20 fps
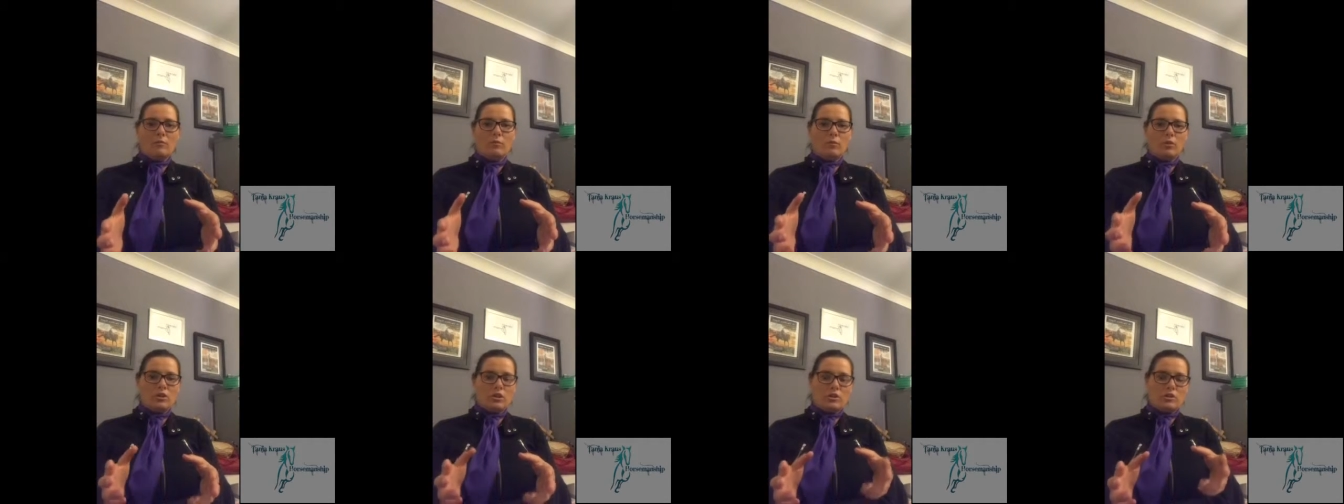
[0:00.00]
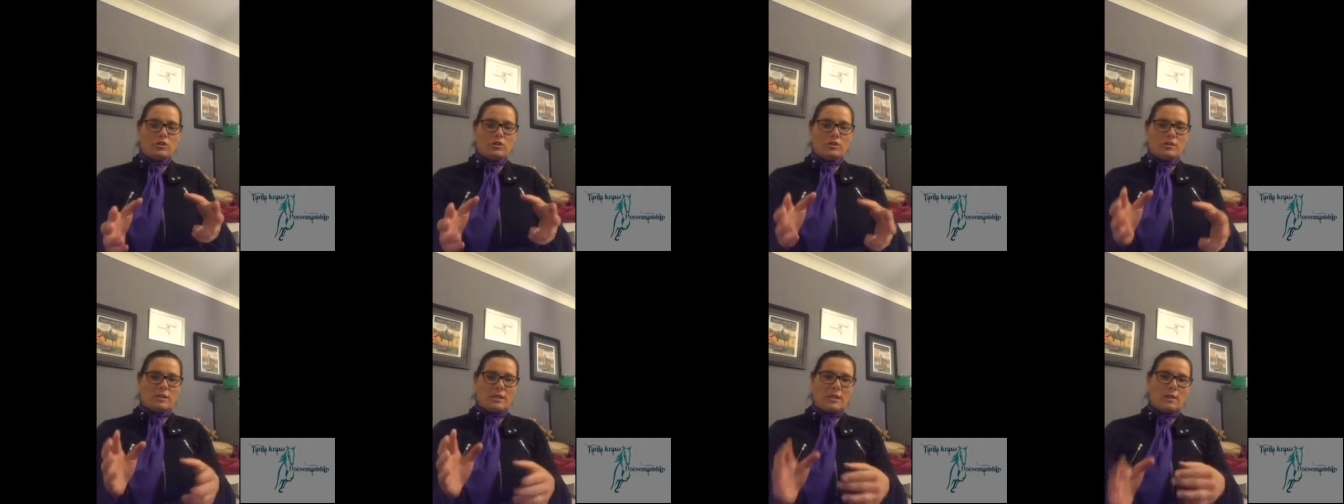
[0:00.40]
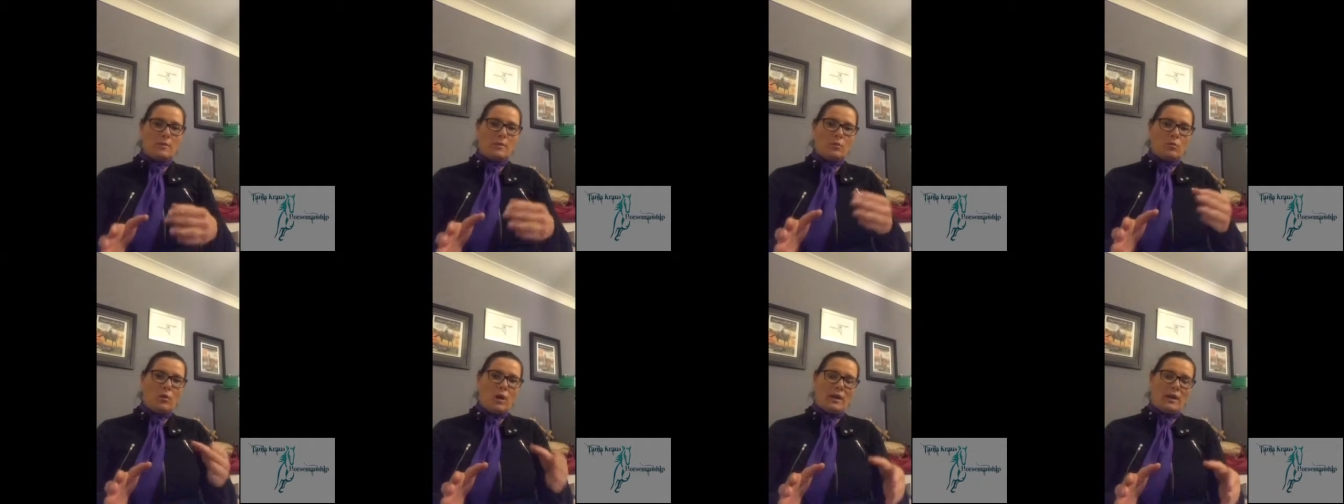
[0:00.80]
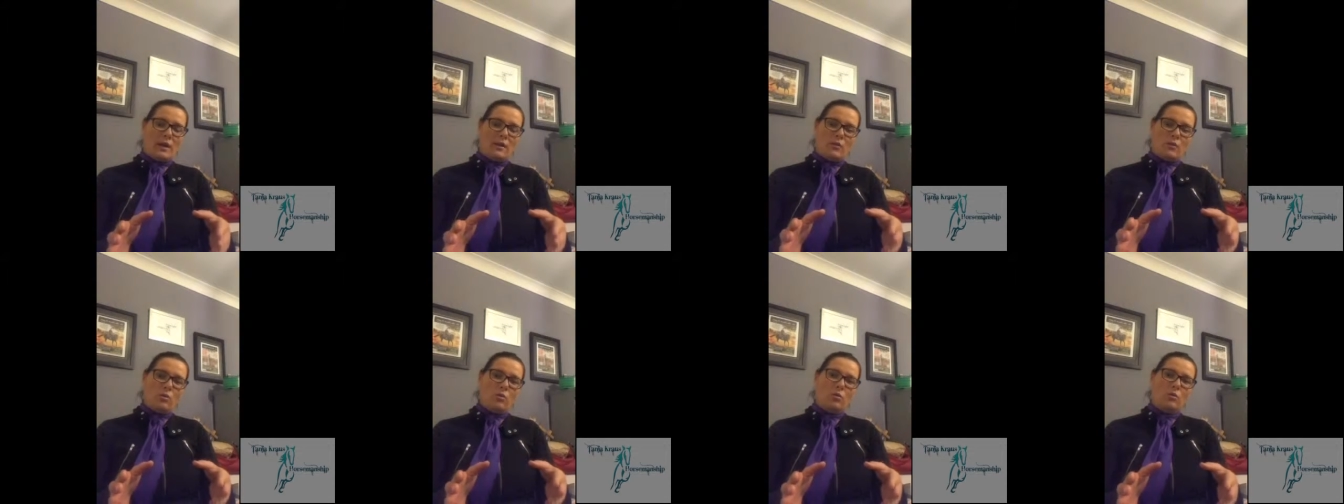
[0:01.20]
which is just him and one
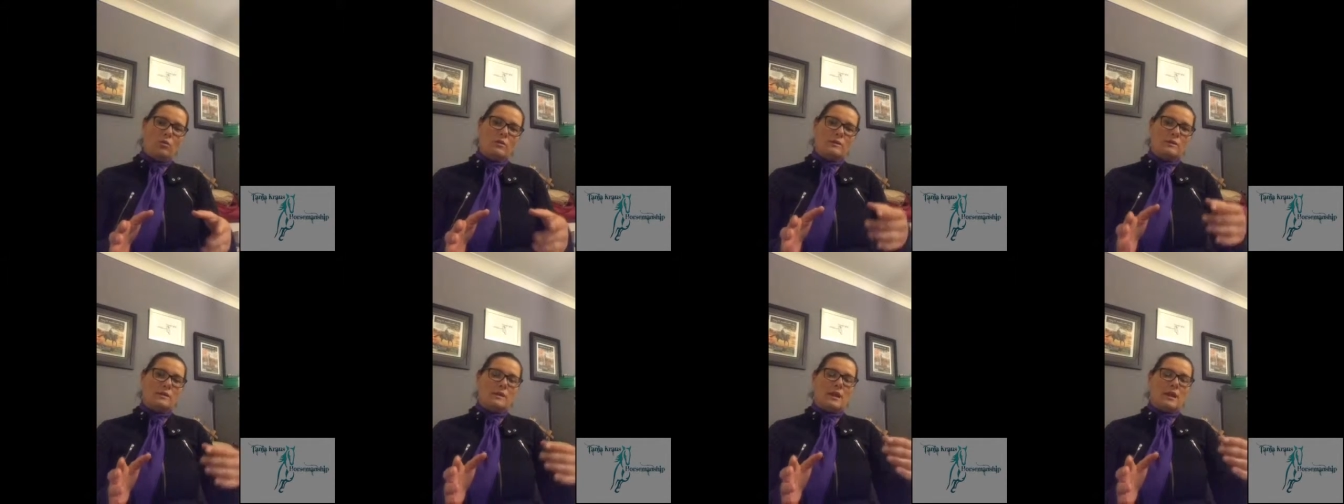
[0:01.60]
other horse,